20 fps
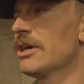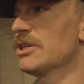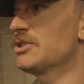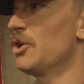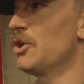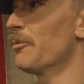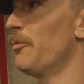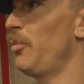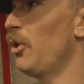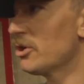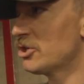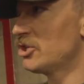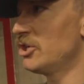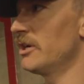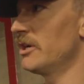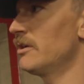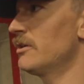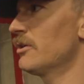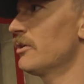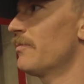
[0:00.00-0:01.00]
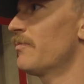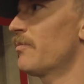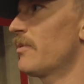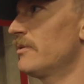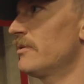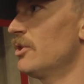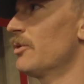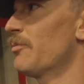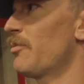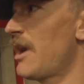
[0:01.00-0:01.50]
you're pushing, you're
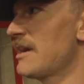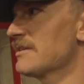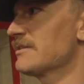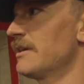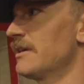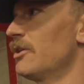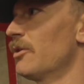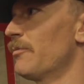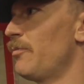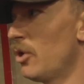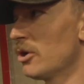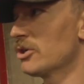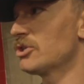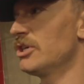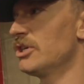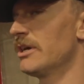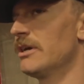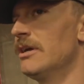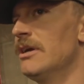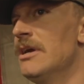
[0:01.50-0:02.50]
you're pressing, you're yep. pushing.